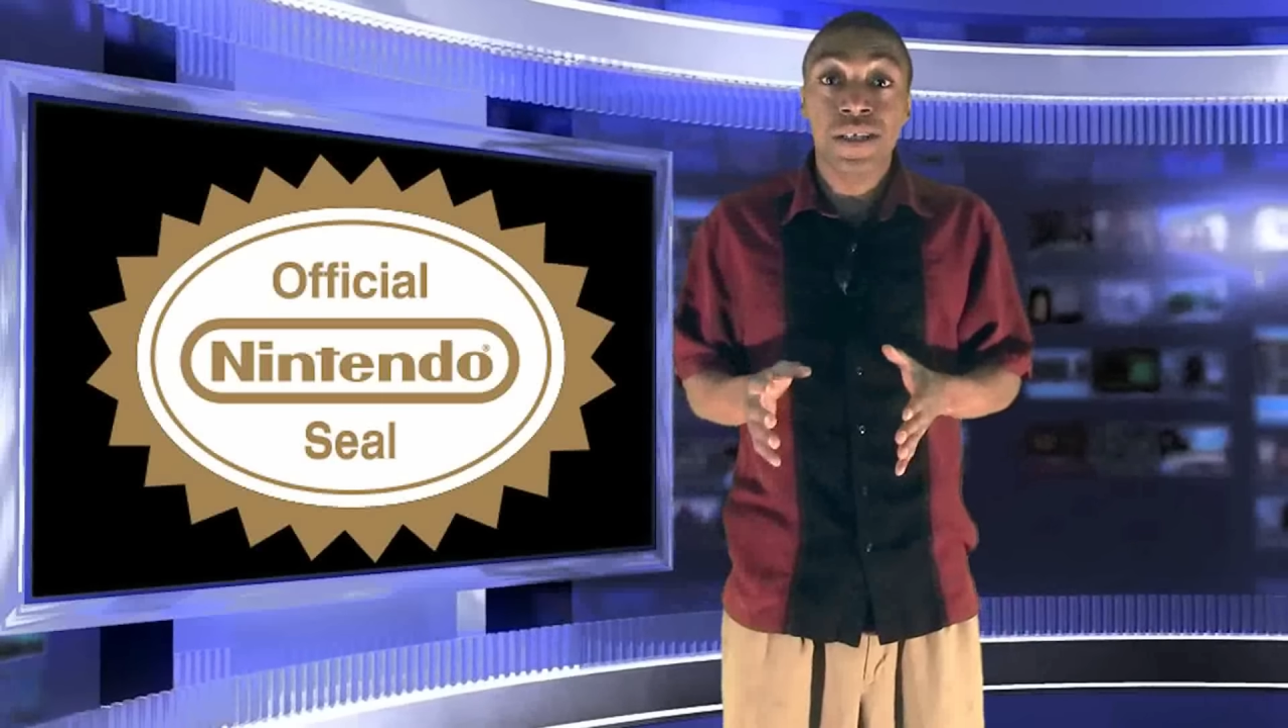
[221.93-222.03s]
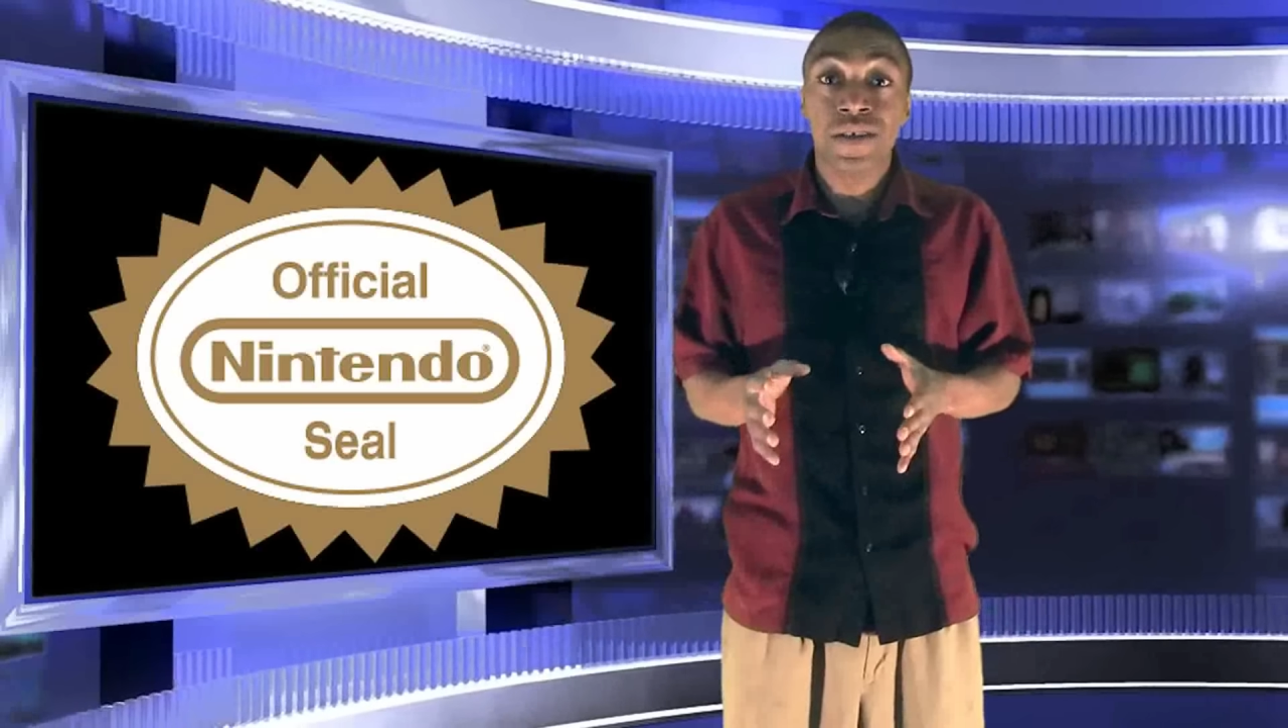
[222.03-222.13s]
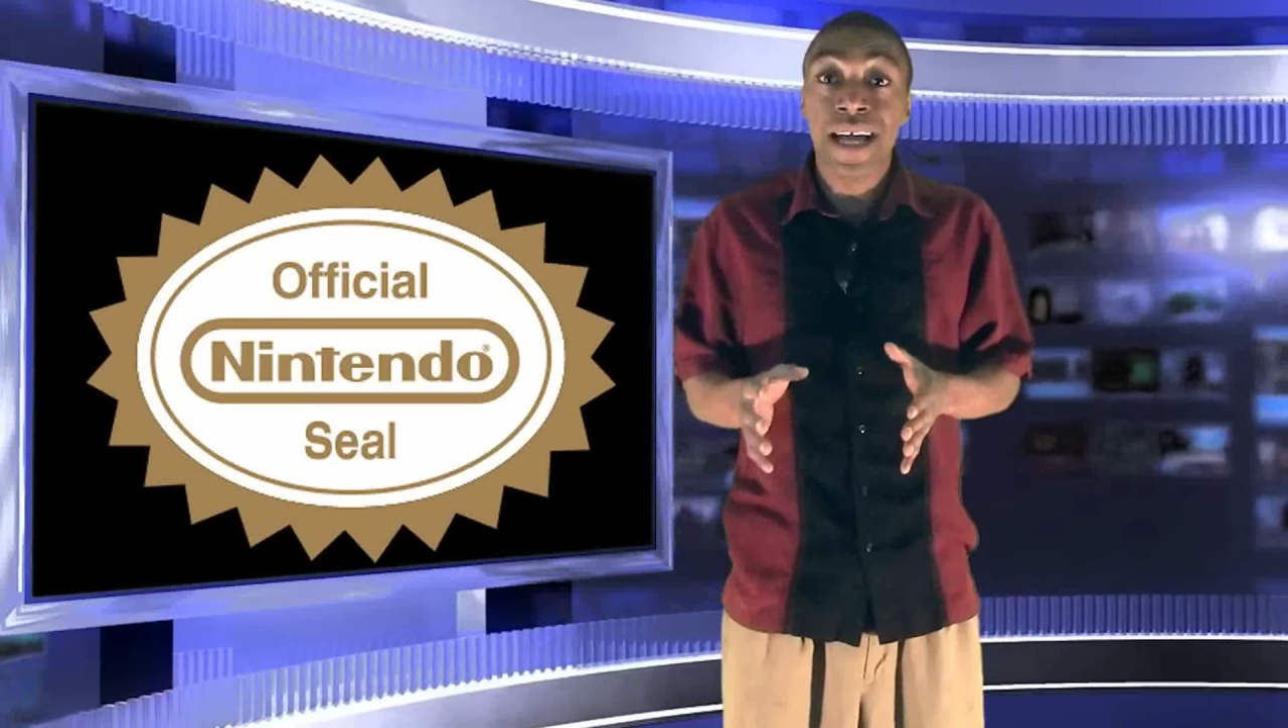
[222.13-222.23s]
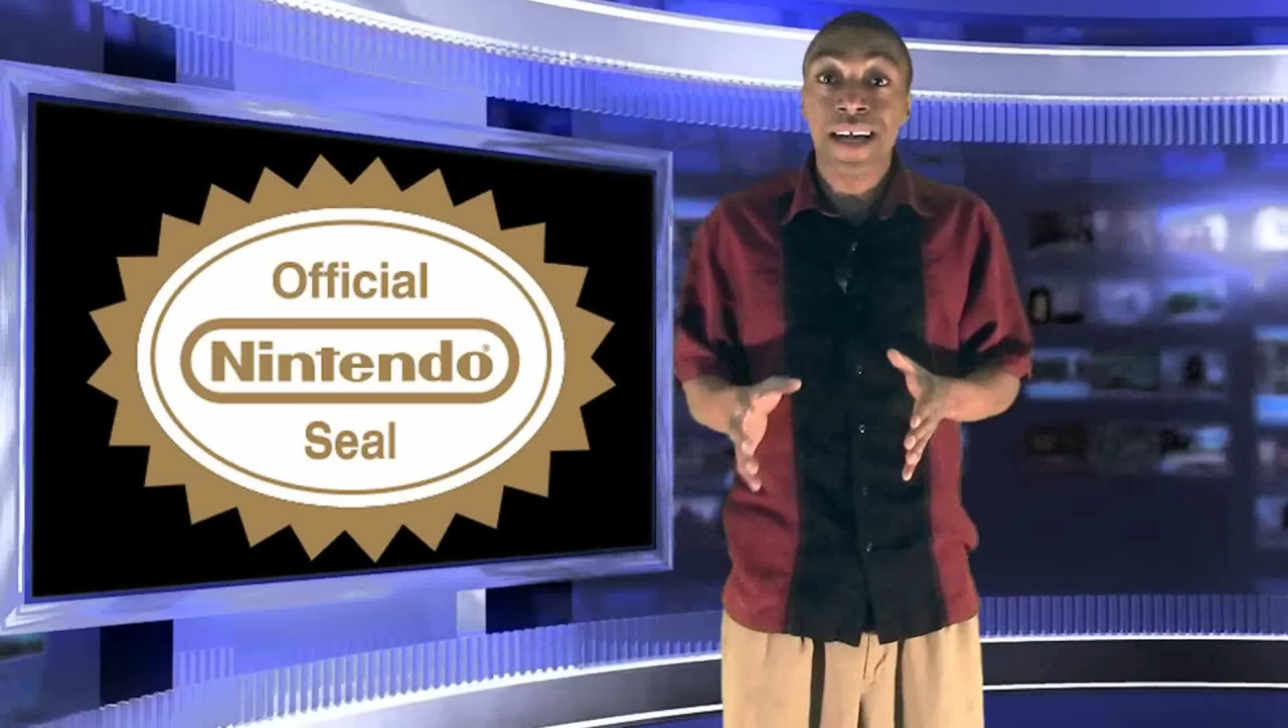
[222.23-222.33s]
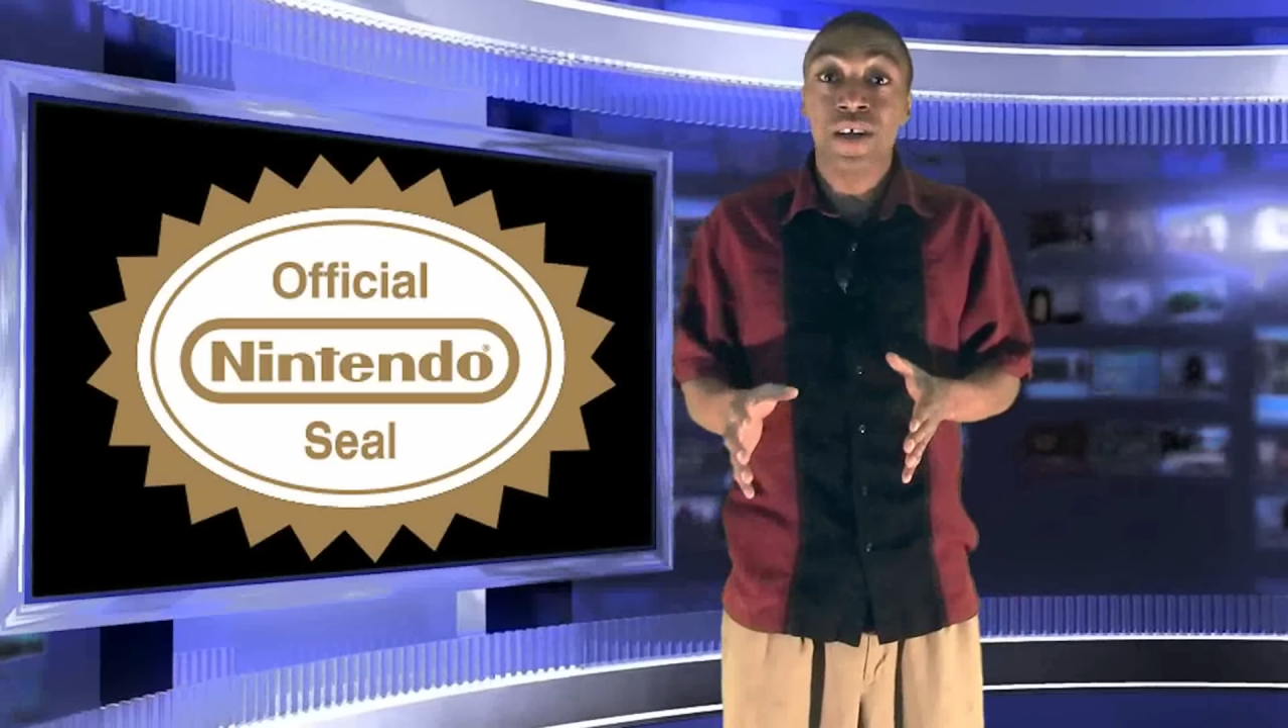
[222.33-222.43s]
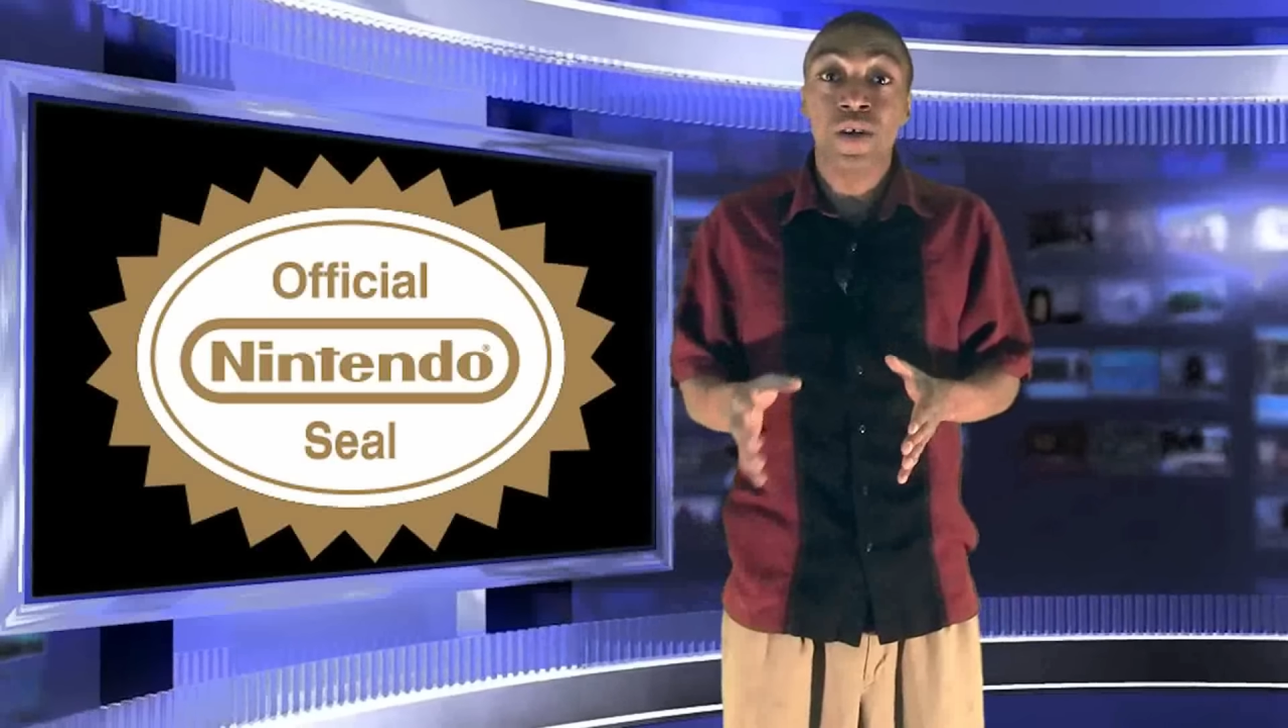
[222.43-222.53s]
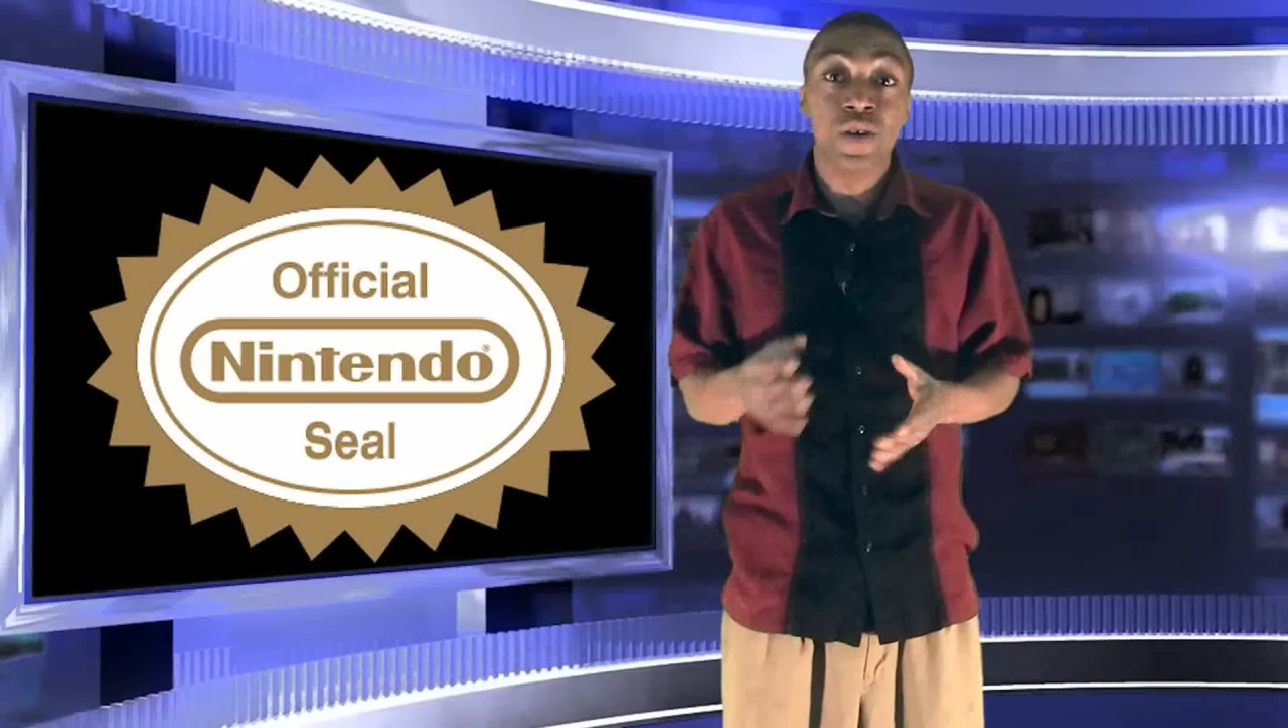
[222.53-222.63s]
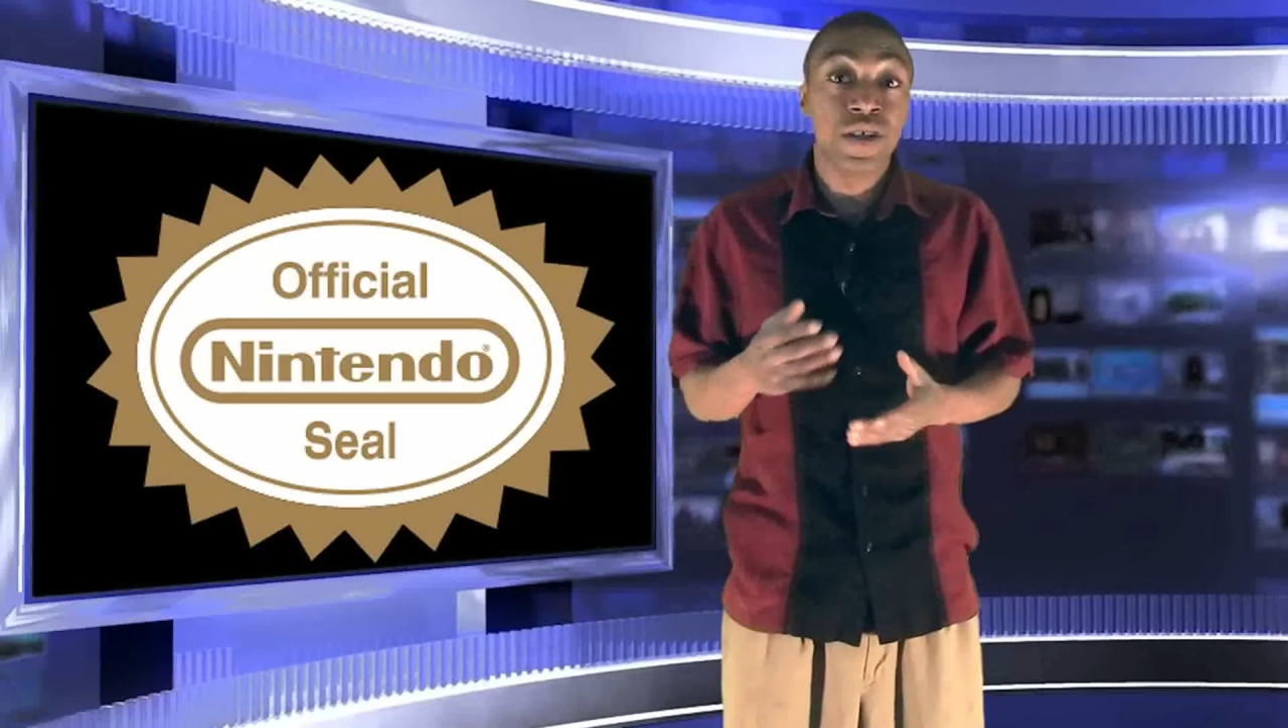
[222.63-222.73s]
they're not going to go the